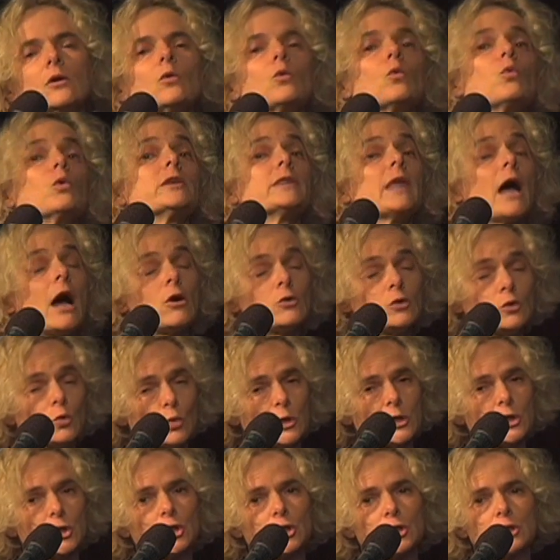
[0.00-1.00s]
without
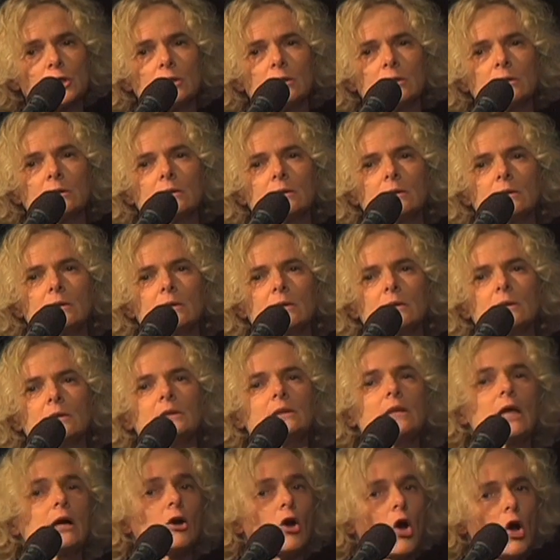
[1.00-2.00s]
which
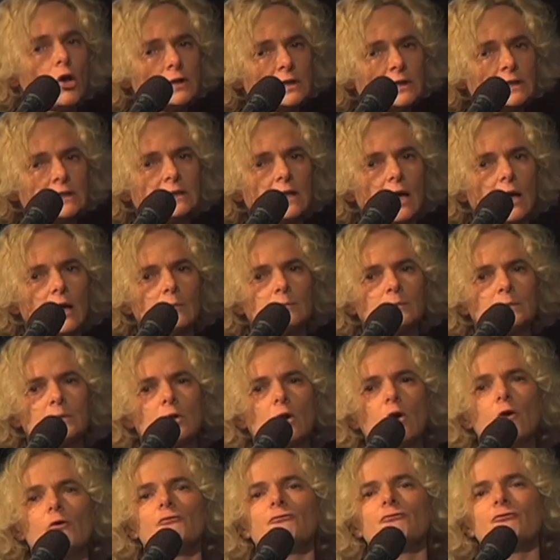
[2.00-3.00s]
the concept
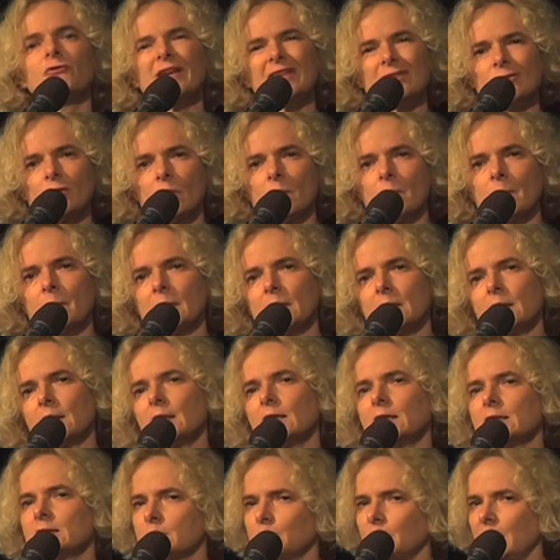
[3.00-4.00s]
of freedom
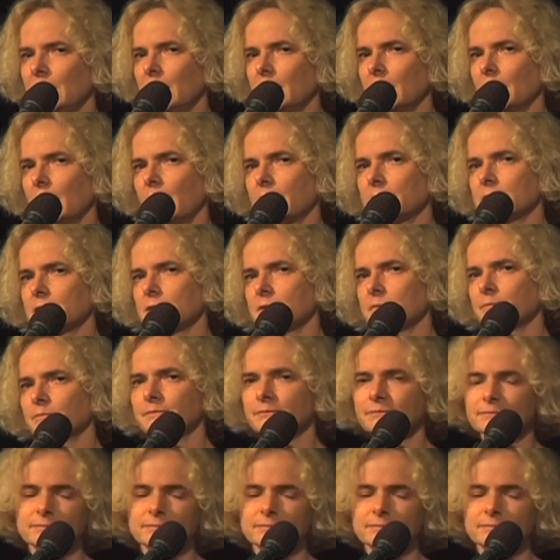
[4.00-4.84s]
is meaningless.